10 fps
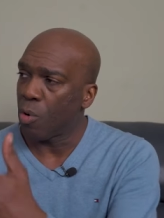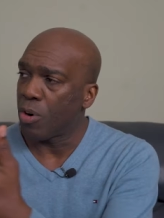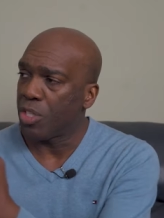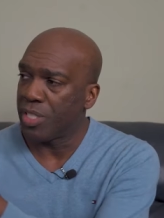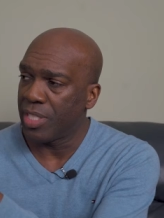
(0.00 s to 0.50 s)

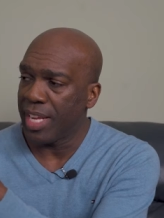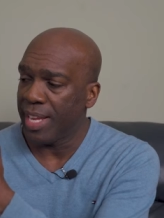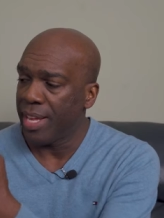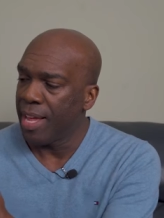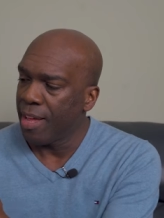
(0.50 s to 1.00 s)
course, you
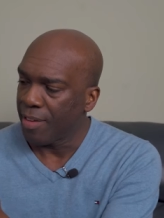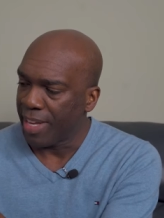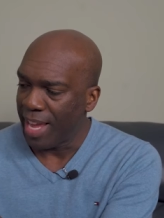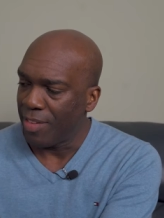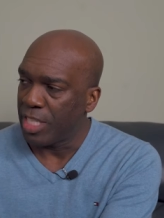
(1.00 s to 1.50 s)
see
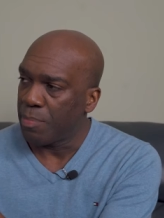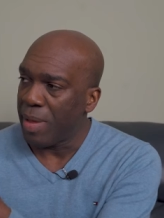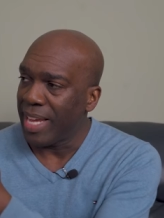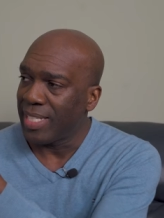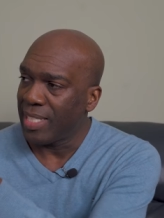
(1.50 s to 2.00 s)
Kevin
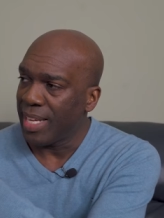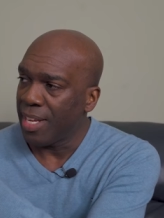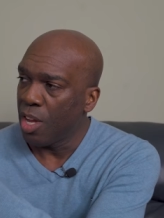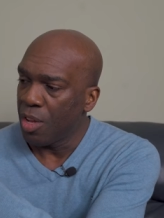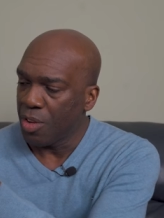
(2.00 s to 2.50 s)

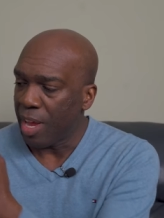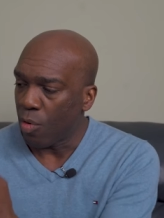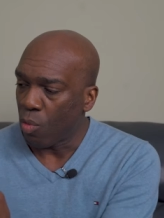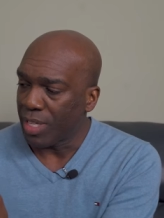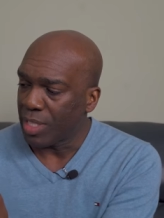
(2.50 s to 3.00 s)
Spacey, you
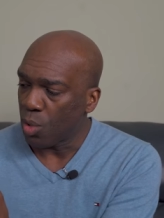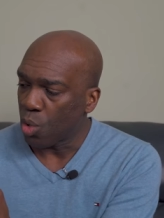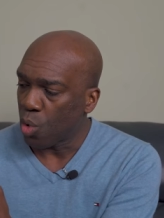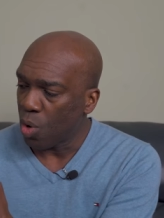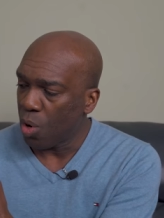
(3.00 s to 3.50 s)
got Russell
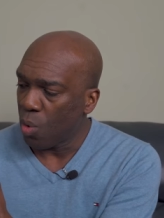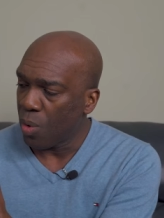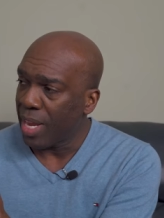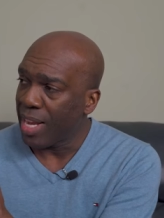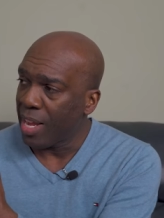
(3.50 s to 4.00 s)

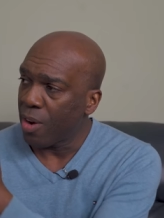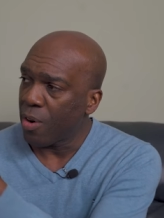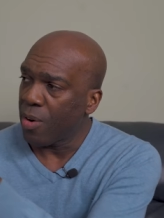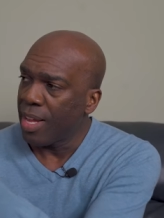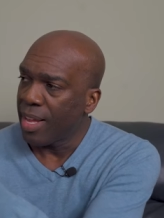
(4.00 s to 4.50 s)
Crowe in
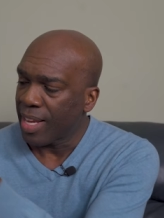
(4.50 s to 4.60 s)
here,